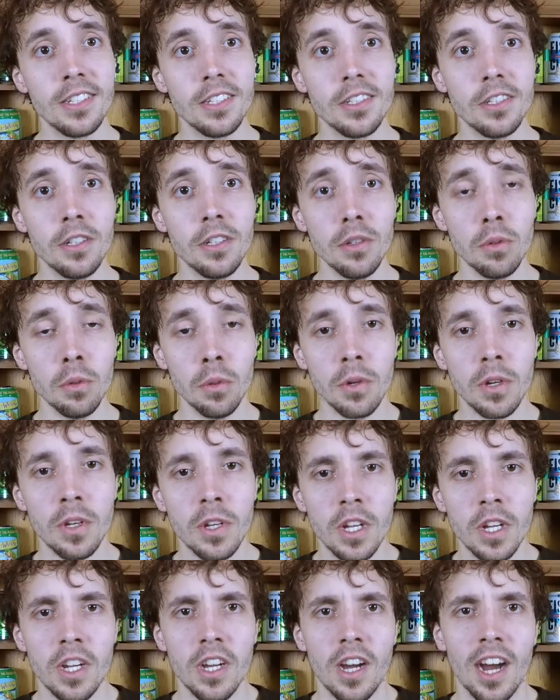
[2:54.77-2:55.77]
it too.
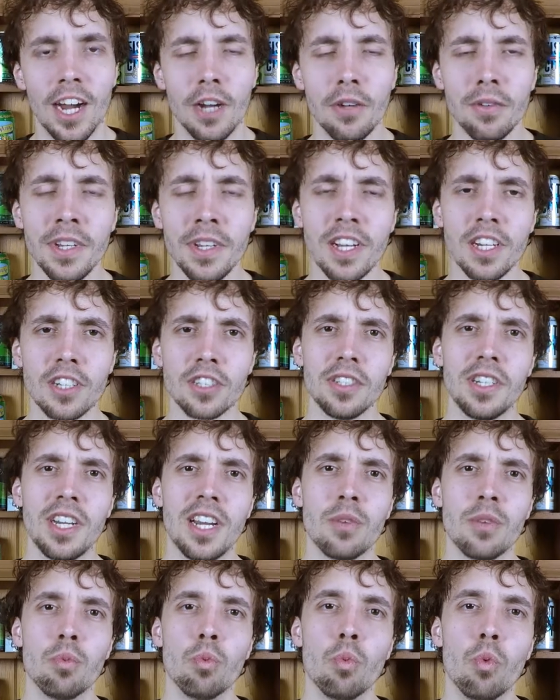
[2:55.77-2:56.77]
I only actually
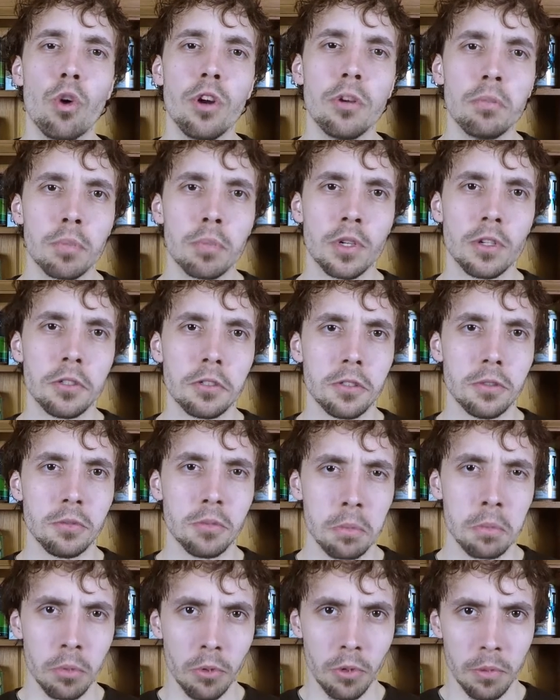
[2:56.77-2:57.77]
had one person
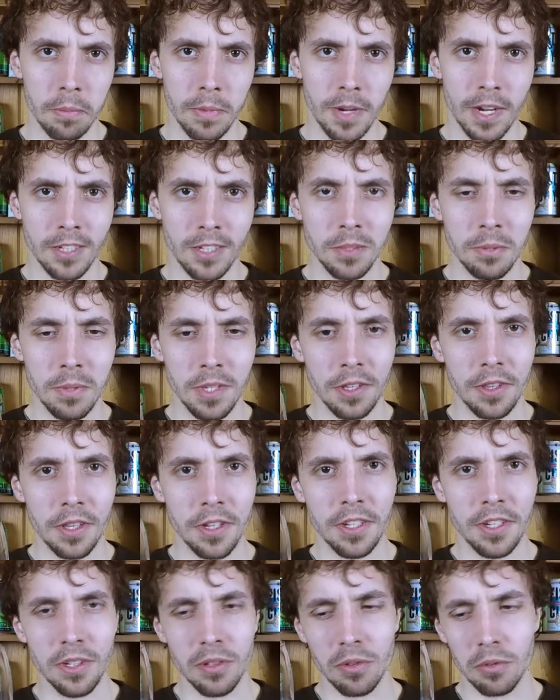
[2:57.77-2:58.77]
report back to me that they
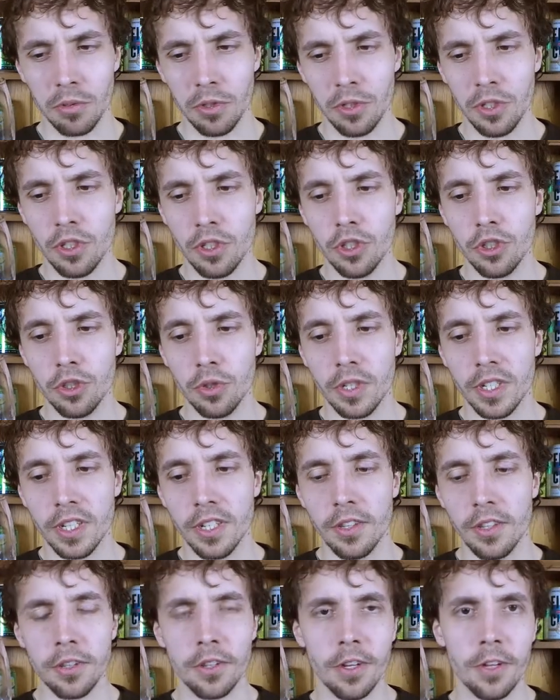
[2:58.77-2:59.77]
didn't really enjoy
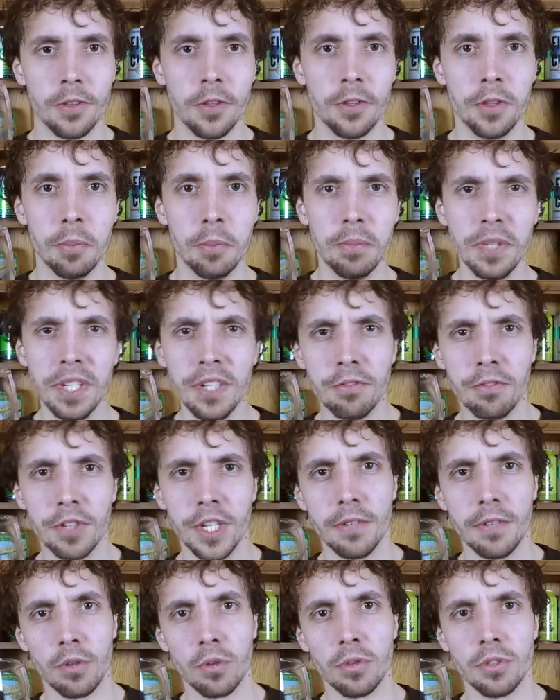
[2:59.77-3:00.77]
it. They thought that the beet
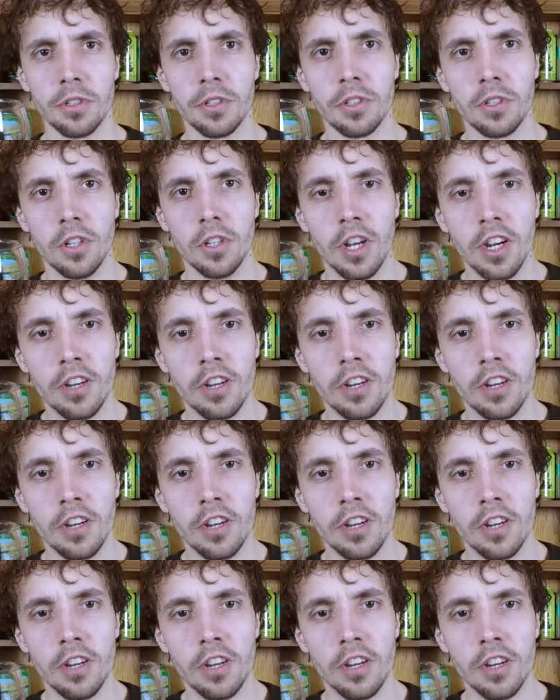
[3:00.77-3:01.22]
flavor was a little